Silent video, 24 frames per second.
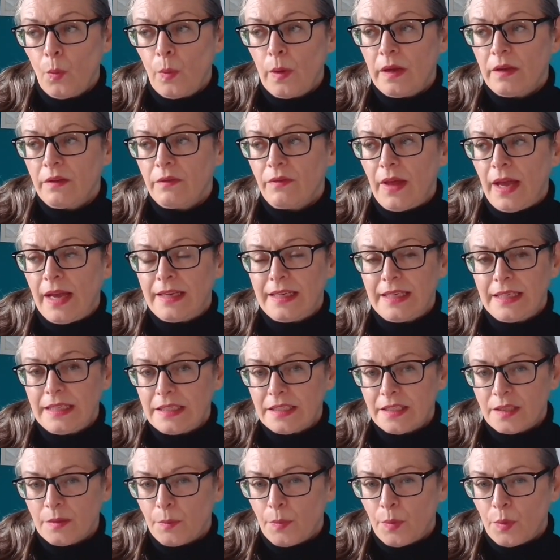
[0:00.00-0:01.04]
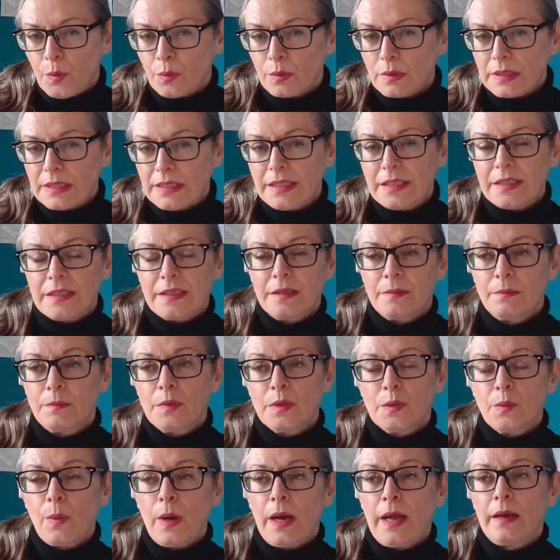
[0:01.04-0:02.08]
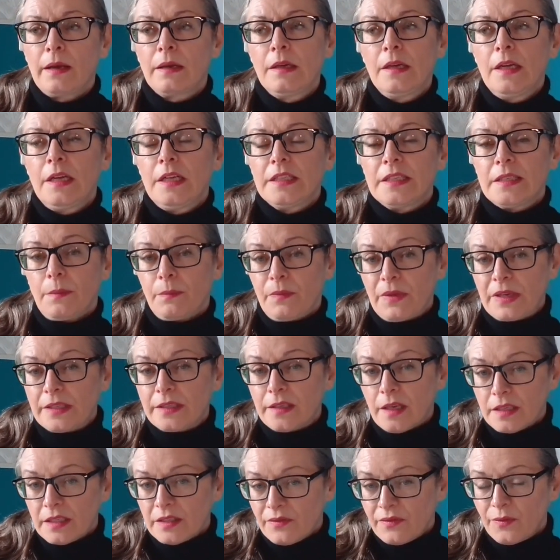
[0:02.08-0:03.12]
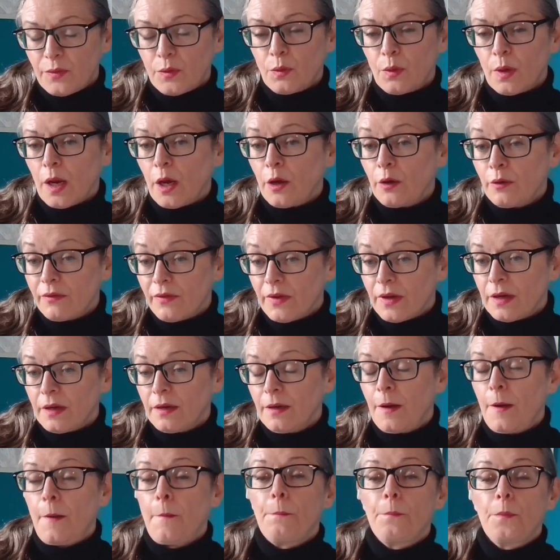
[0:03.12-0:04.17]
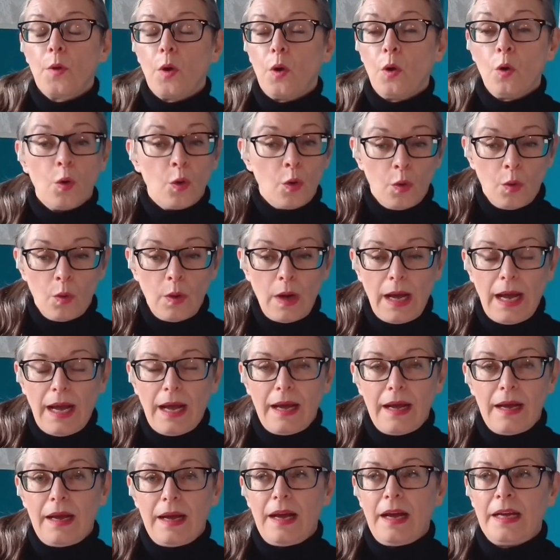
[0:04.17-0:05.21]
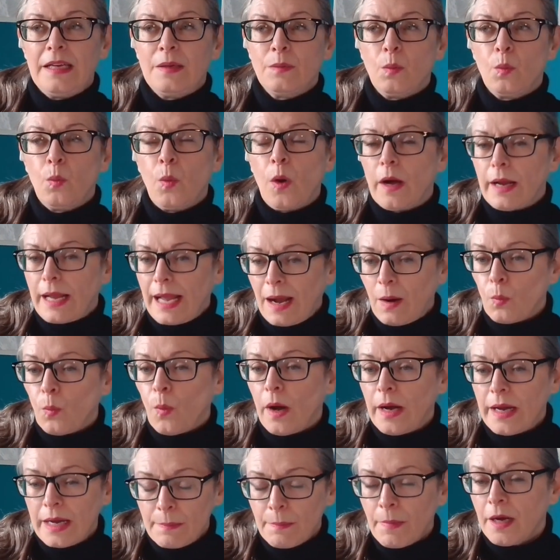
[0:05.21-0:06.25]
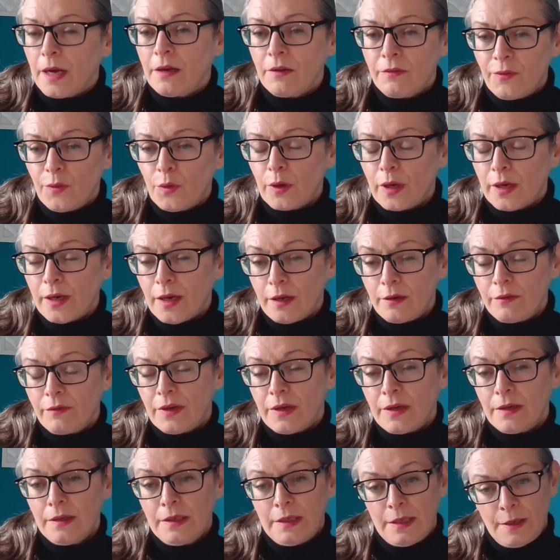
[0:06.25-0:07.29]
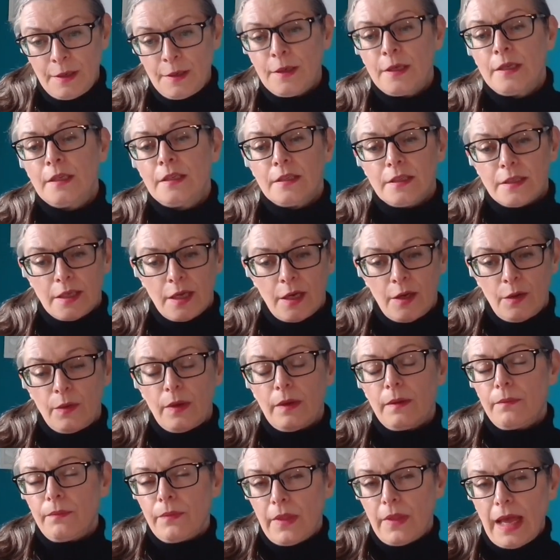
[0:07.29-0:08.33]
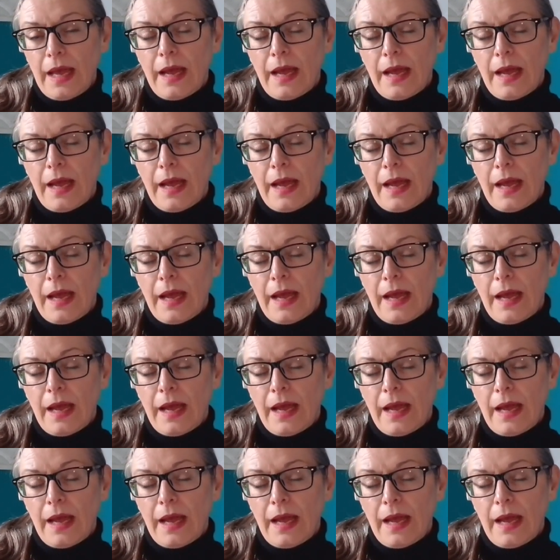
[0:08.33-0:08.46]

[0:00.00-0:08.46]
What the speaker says: with any support systems when something does fall over, or work out why it might have fallen over. Yeah. So